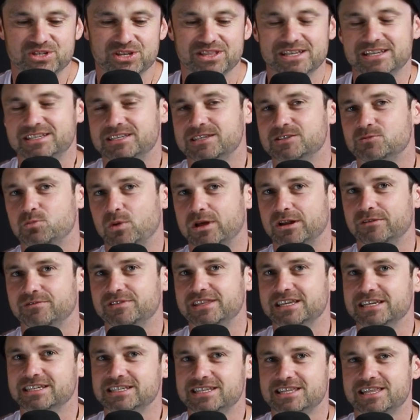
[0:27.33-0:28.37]
So this is one
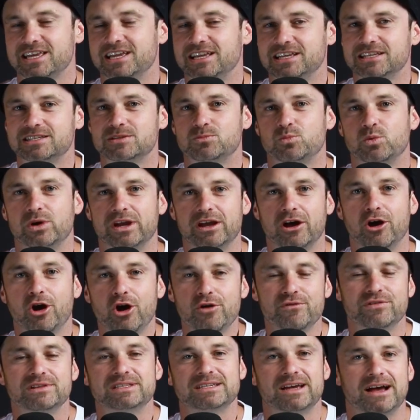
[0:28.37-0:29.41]
of these things where
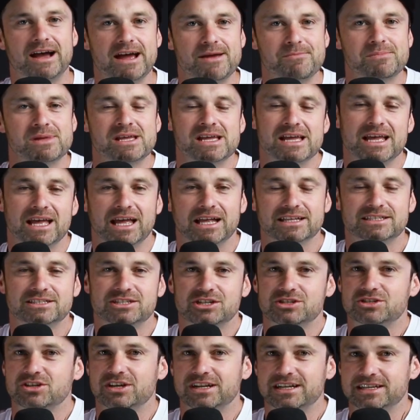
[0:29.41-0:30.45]
over time, it's
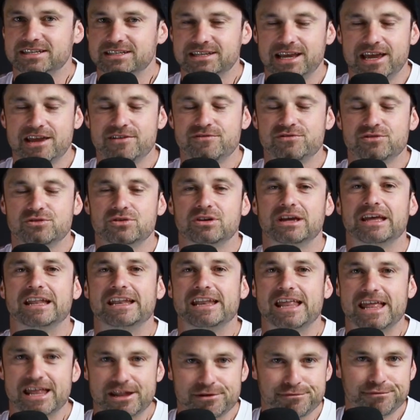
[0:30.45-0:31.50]
just going to save you
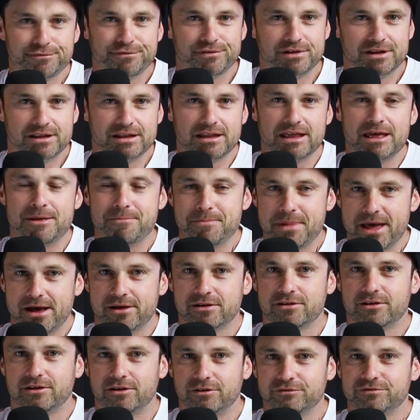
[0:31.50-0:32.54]
an infinite
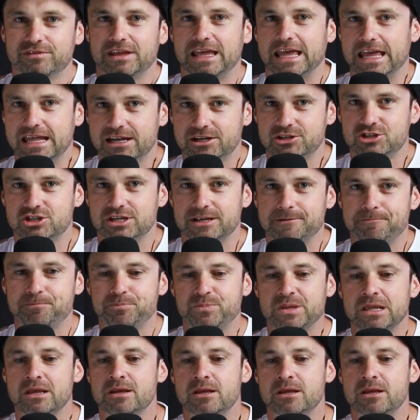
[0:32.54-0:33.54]
amount of energy.